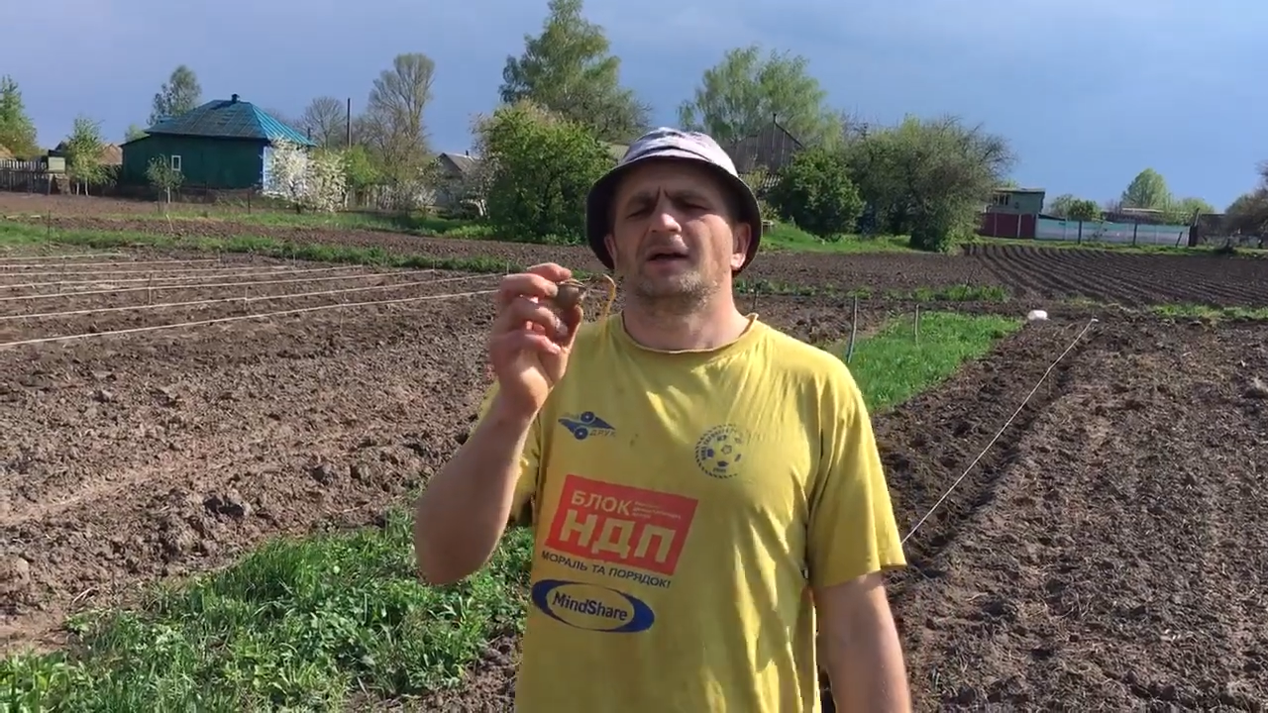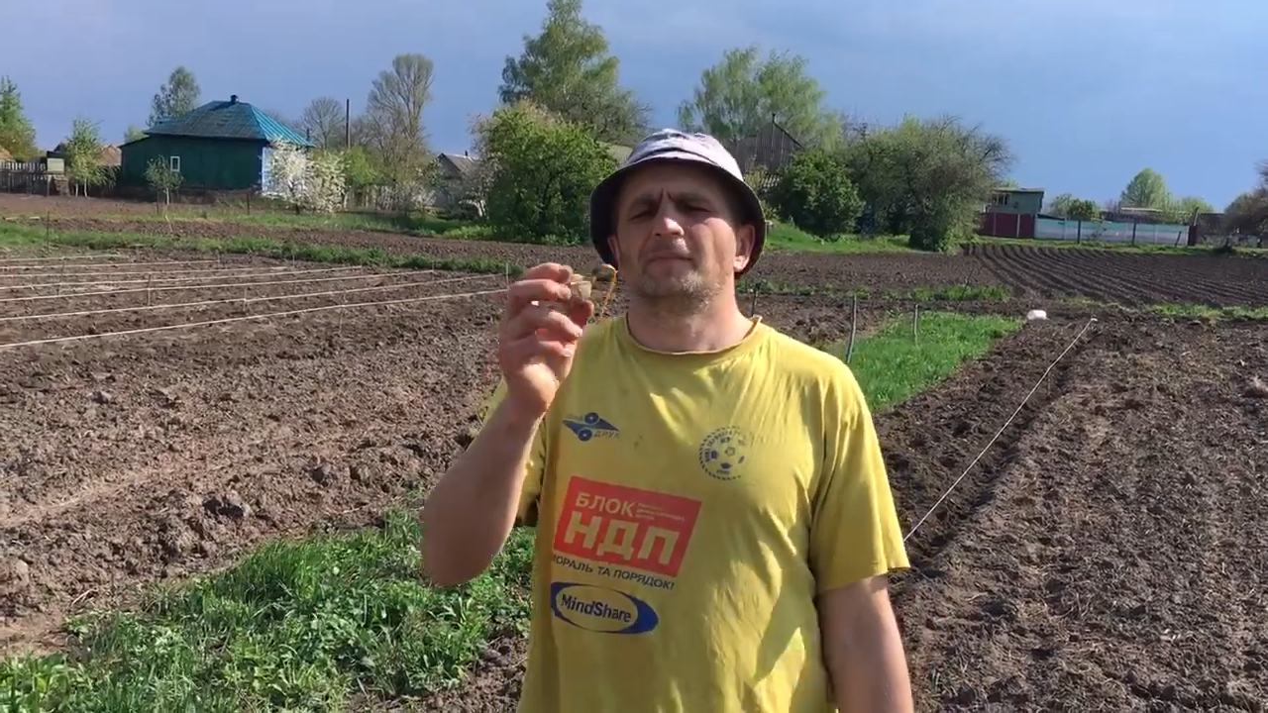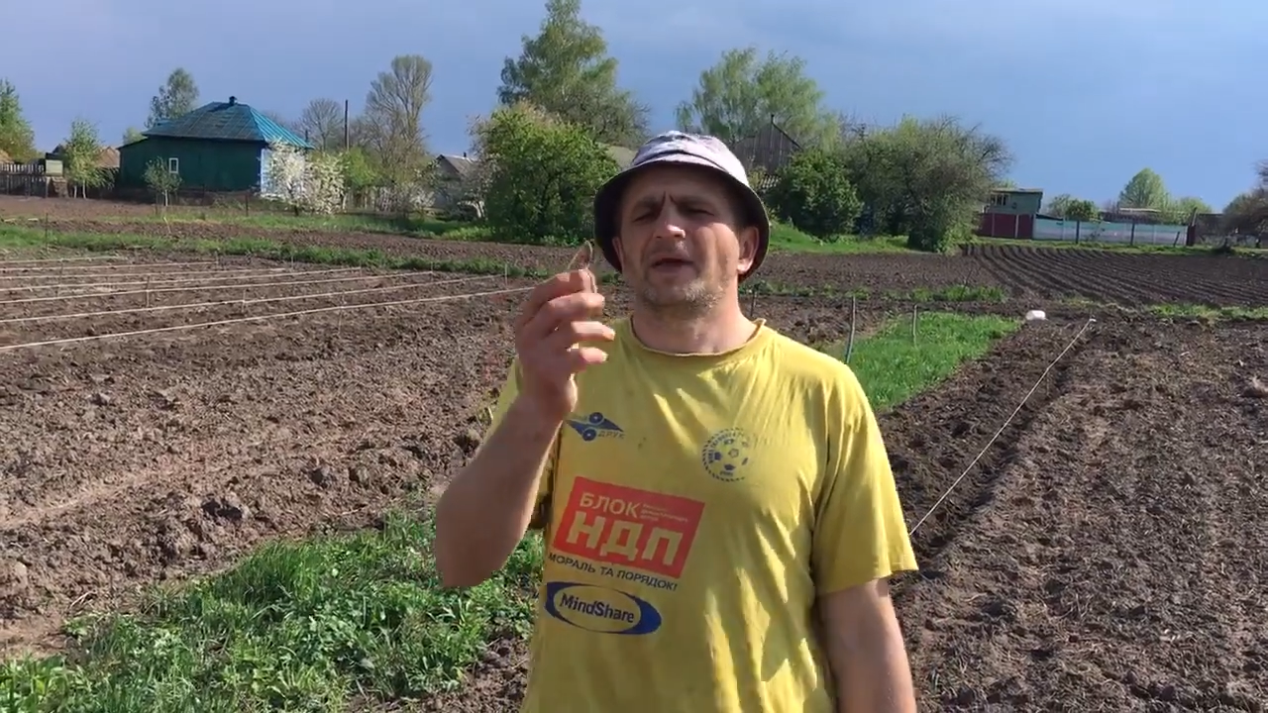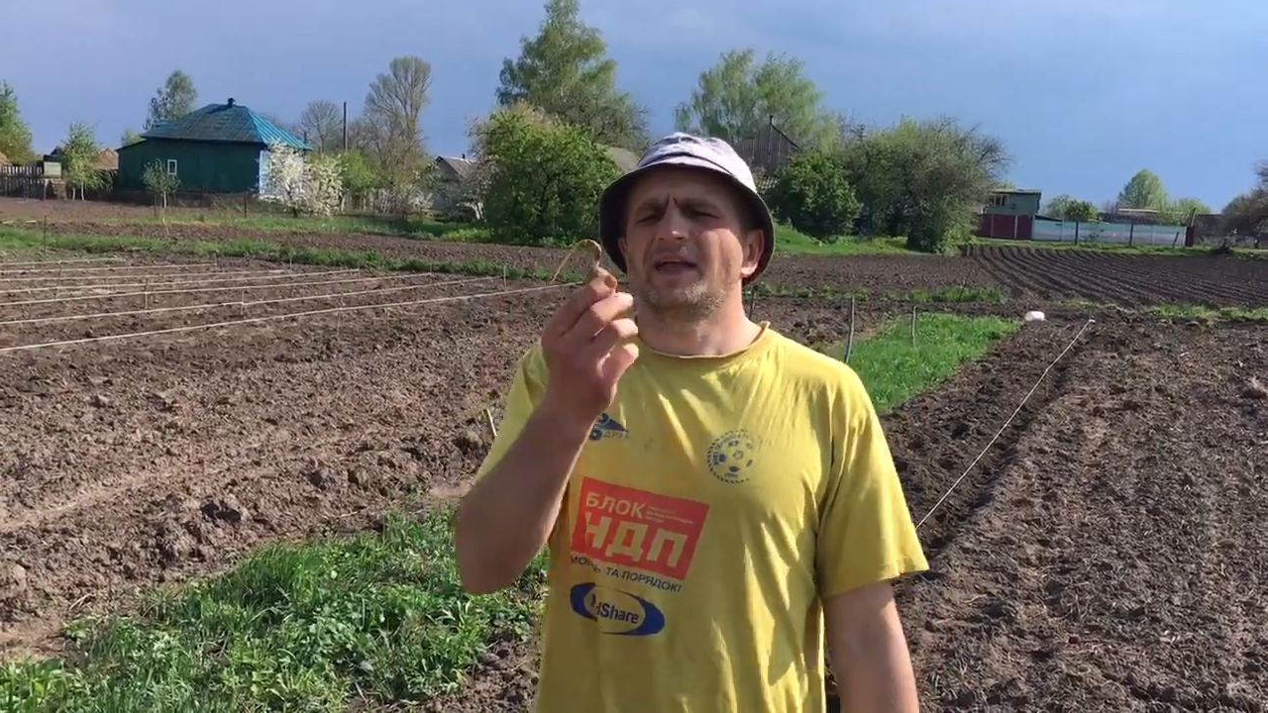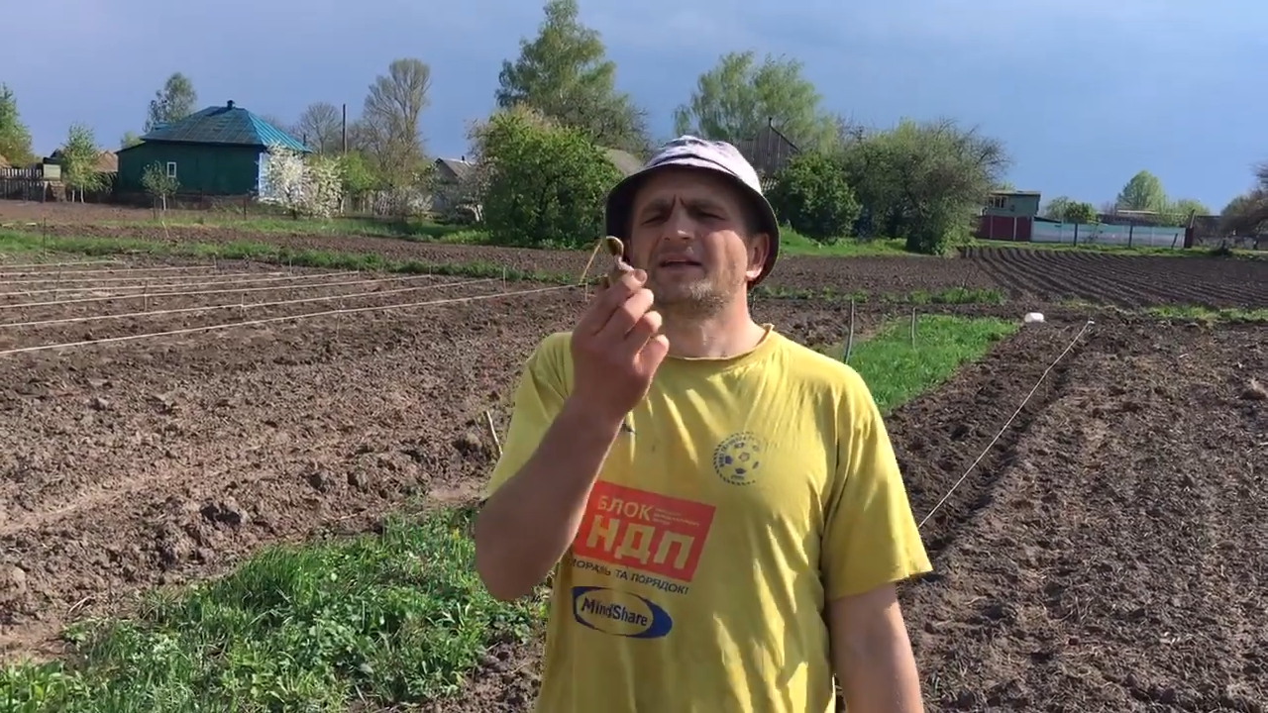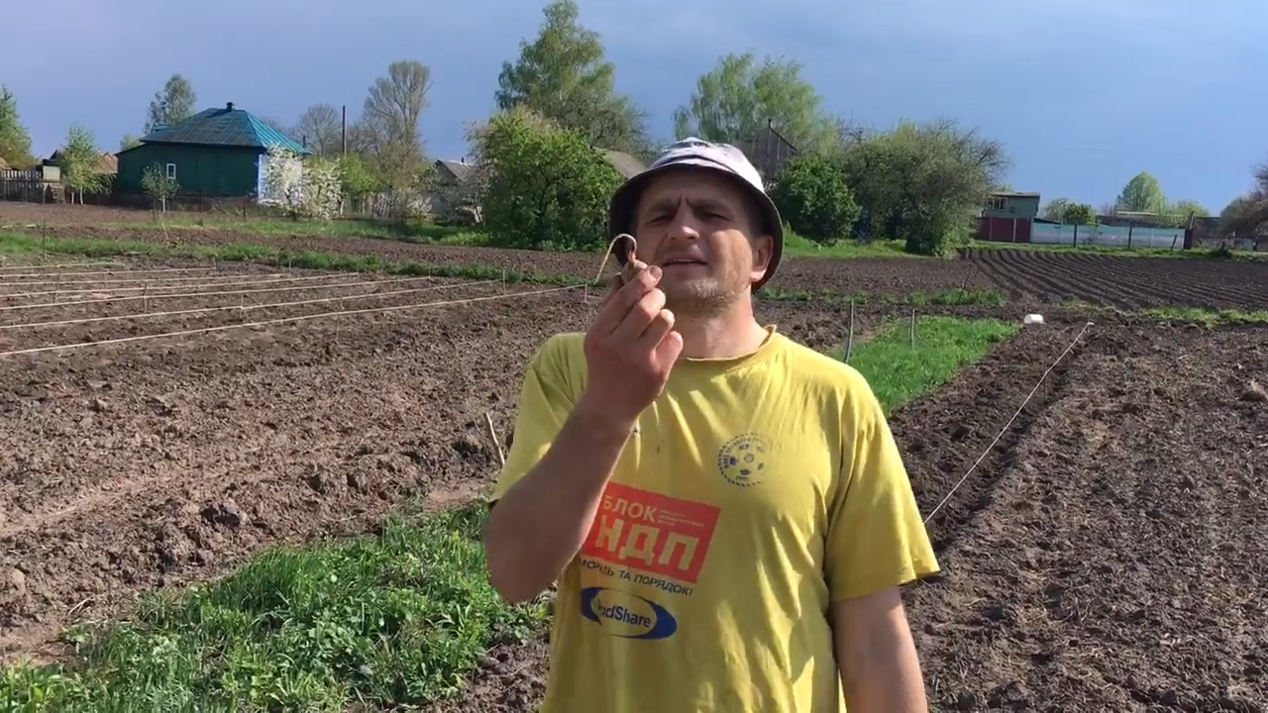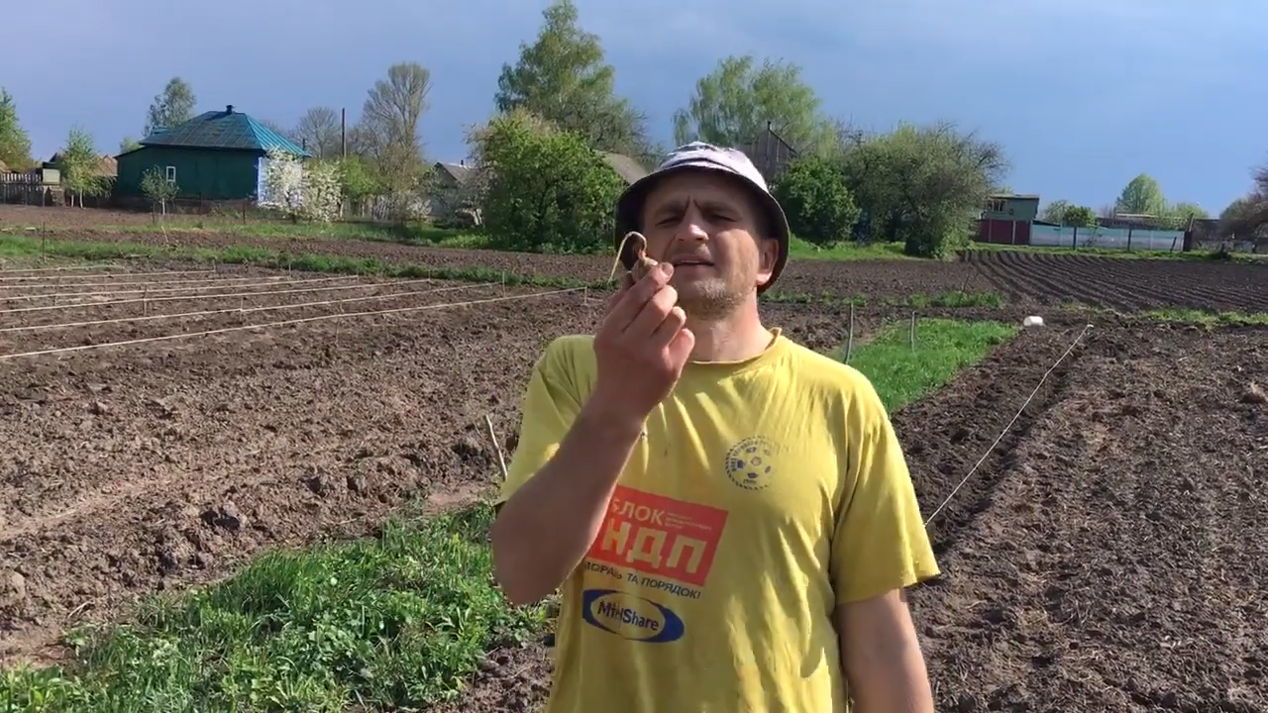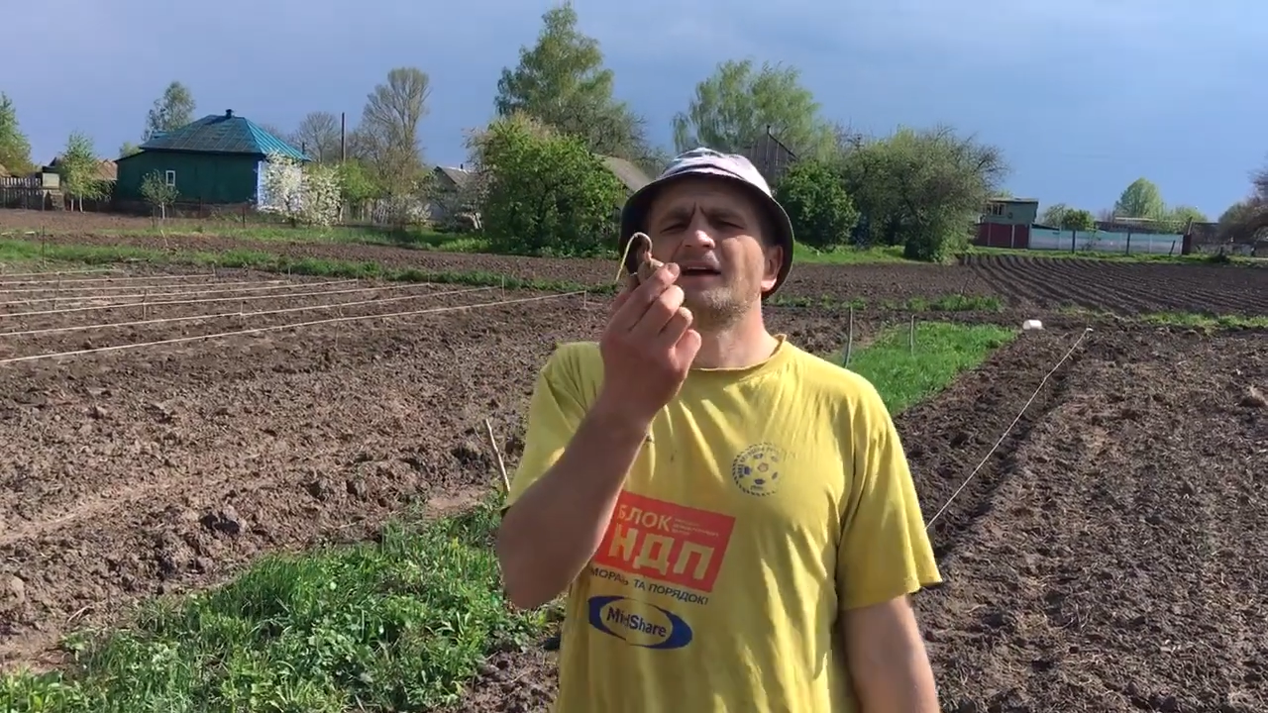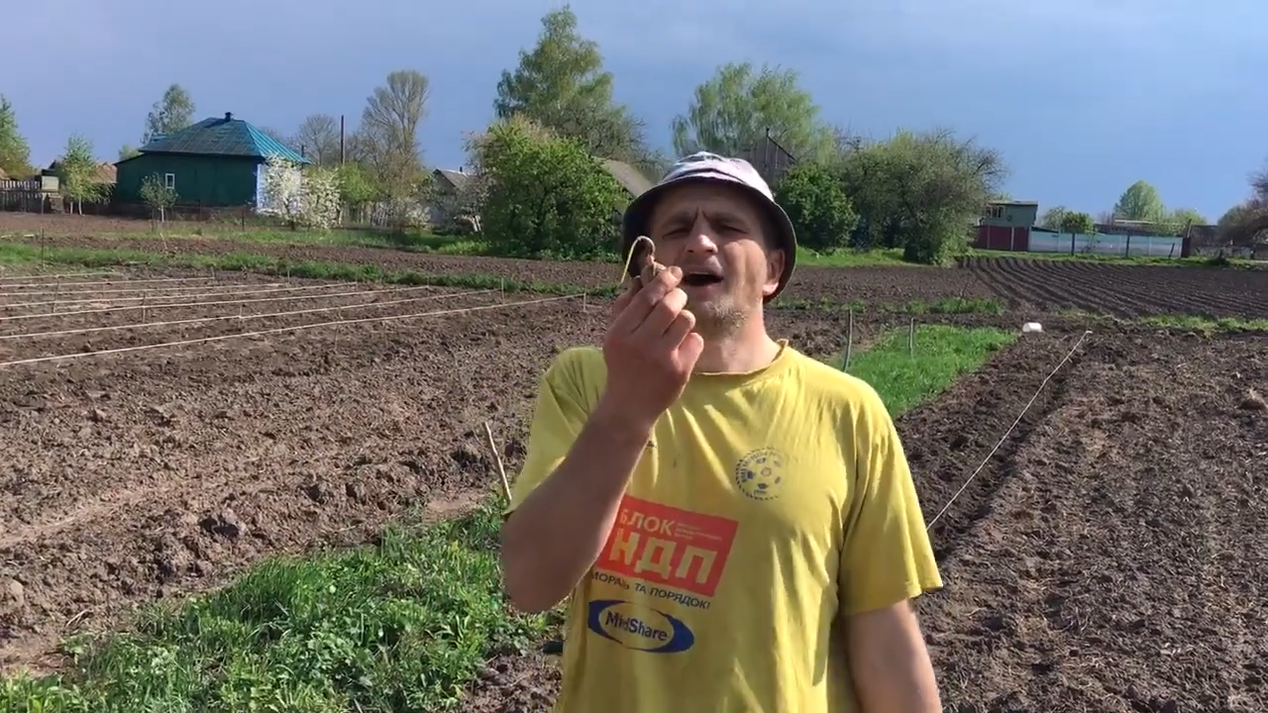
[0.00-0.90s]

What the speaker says: make